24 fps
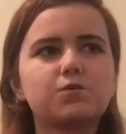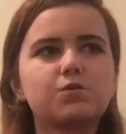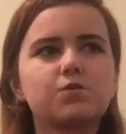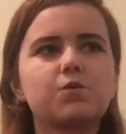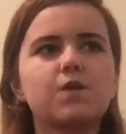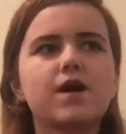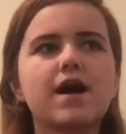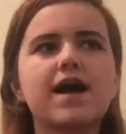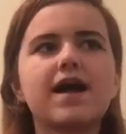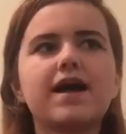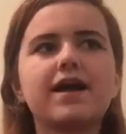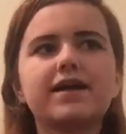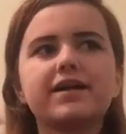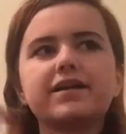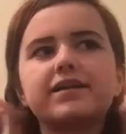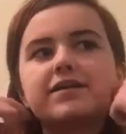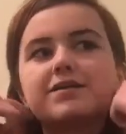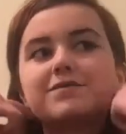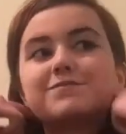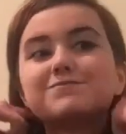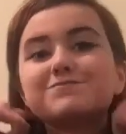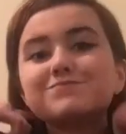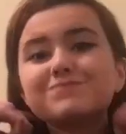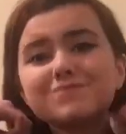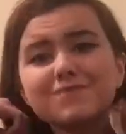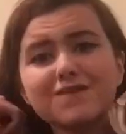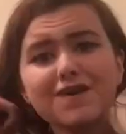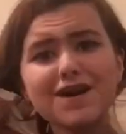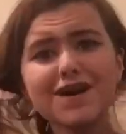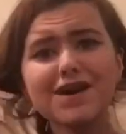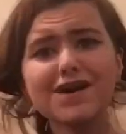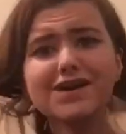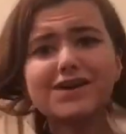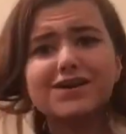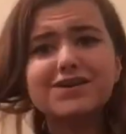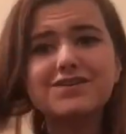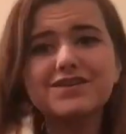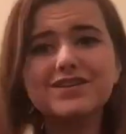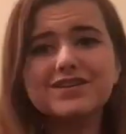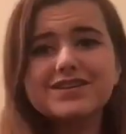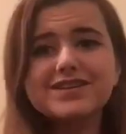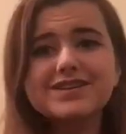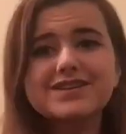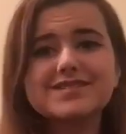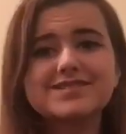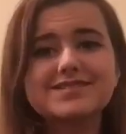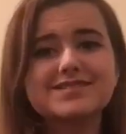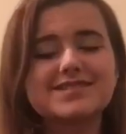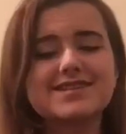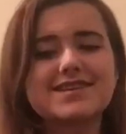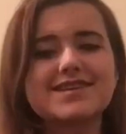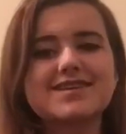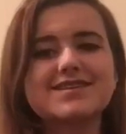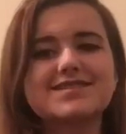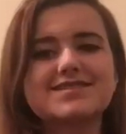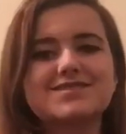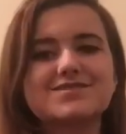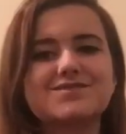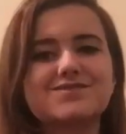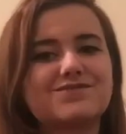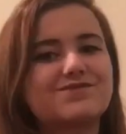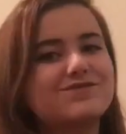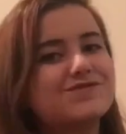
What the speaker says: when Mark released his